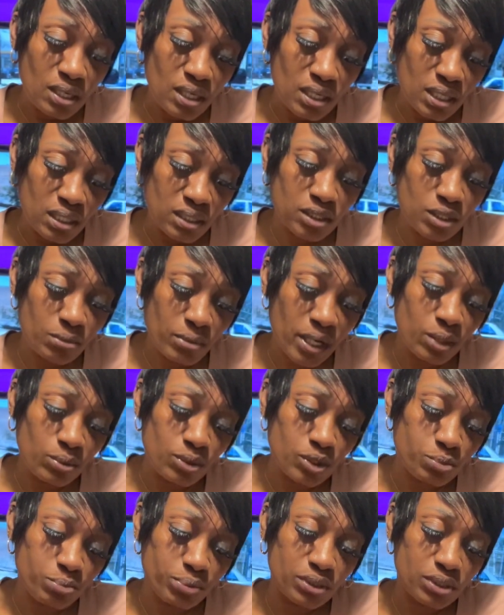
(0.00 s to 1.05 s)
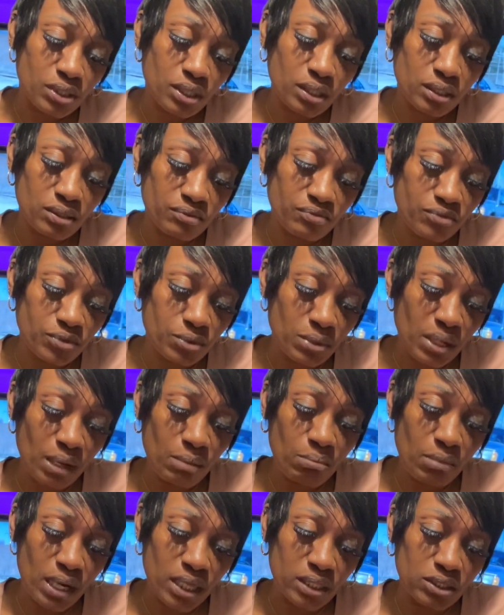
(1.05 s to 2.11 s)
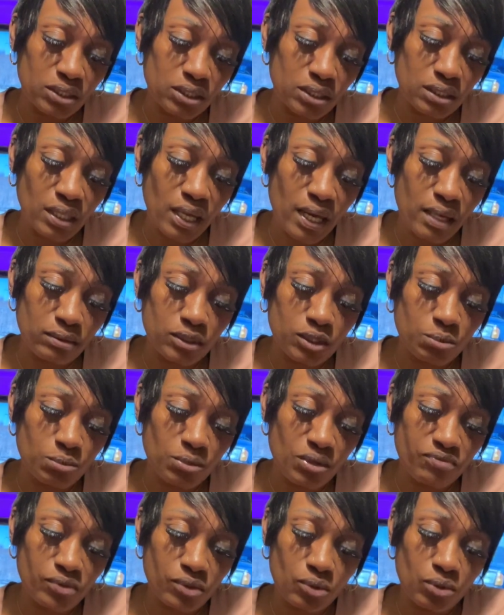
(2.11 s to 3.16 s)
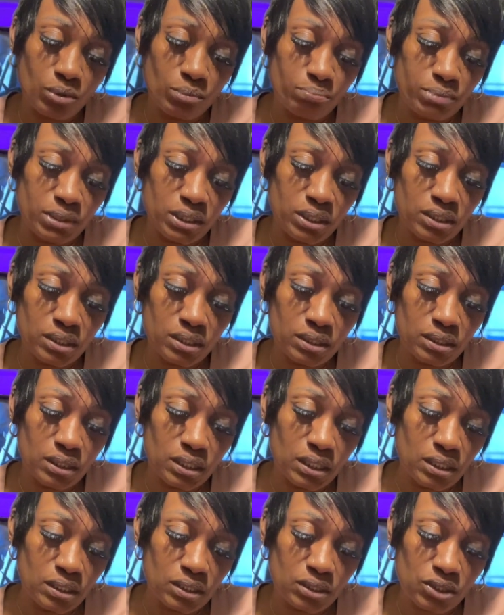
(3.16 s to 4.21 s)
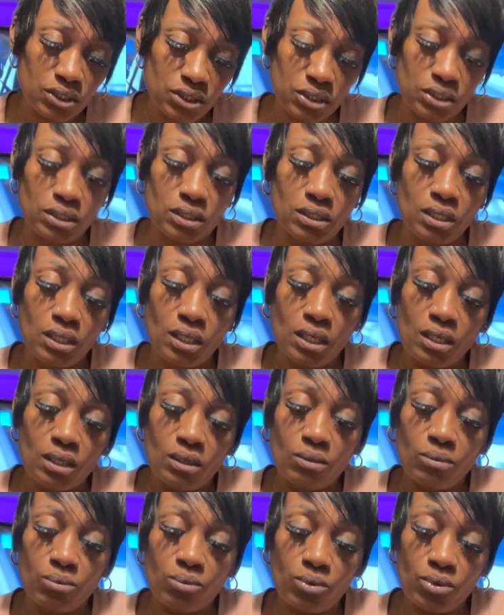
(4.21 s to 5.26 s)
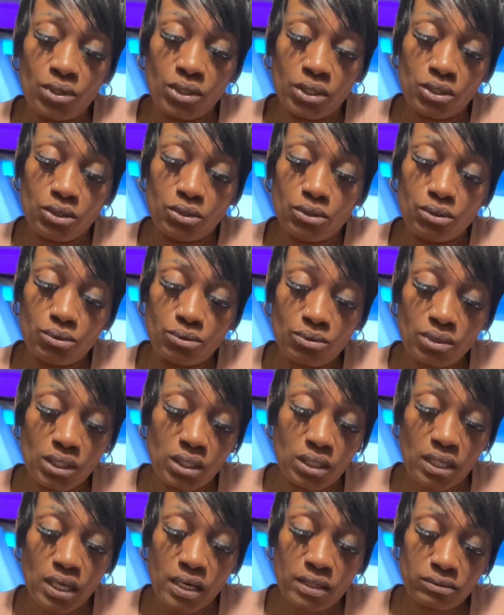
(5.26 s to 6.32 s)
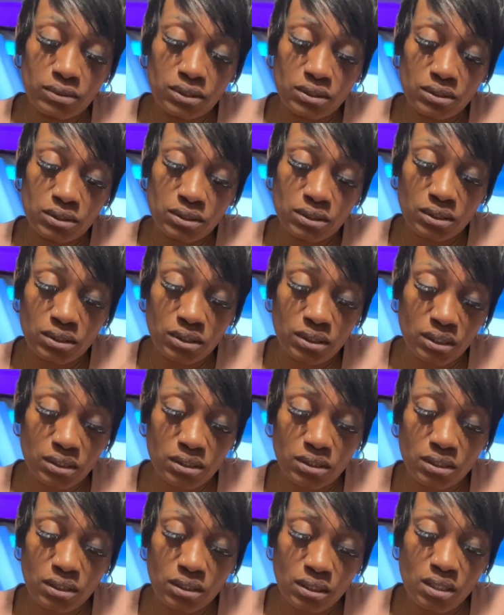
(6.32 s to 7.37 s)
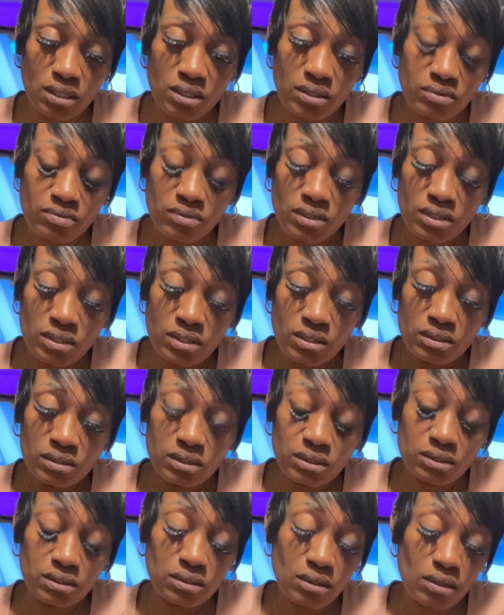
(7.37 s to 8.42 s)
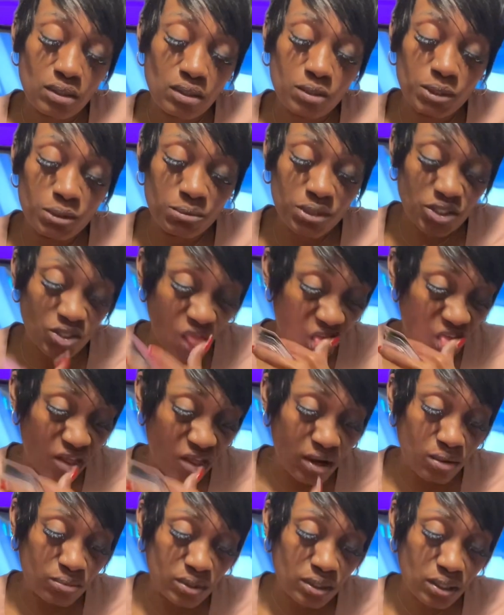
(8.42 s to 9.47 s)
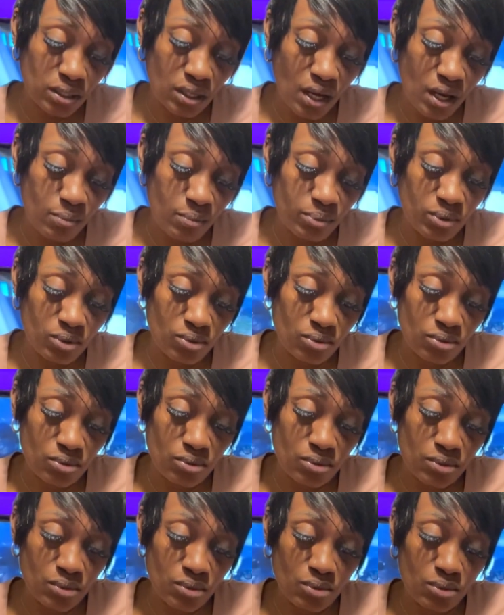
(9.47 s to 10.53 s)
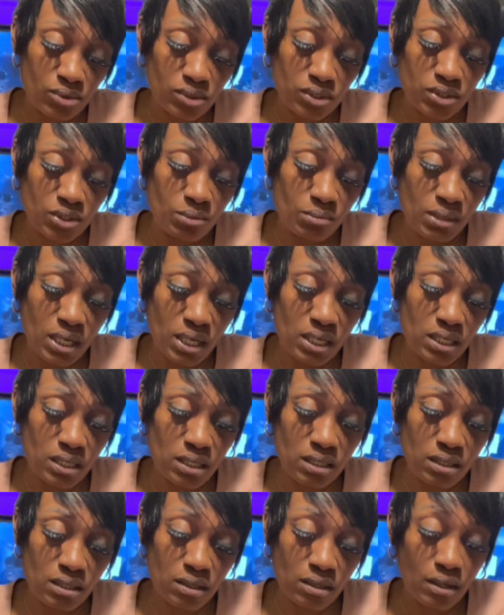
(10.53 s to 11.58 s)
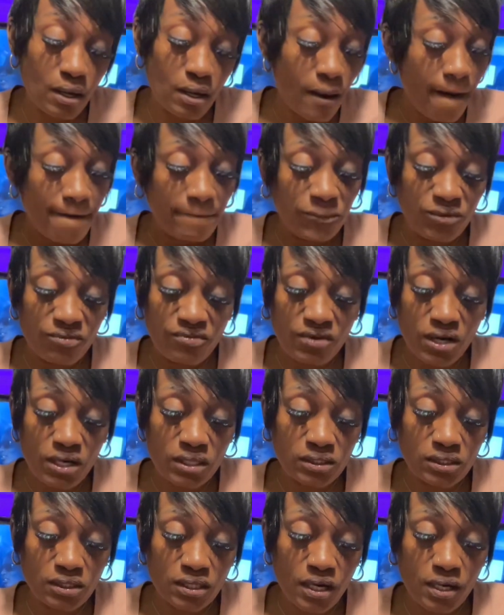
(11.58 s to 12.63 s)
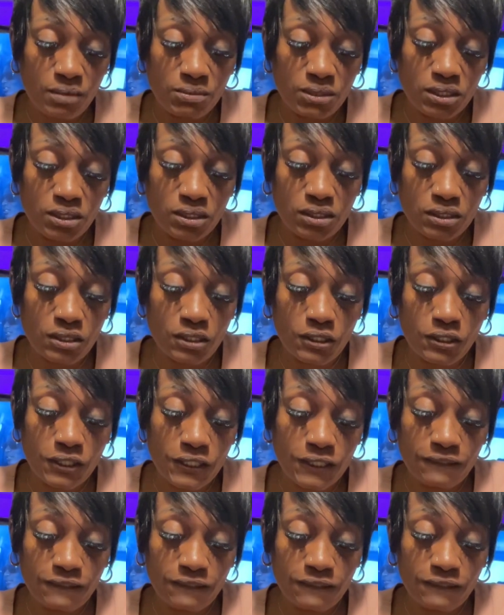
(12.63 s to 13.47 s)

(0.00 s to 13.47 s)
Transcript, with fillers: and somebody was protected from that magic. Now this motherfucker on bended knee and shit wanting you. And now there's success and love. This Y'all could be messing around with a Capricorn or somebody here. bonds timing is here.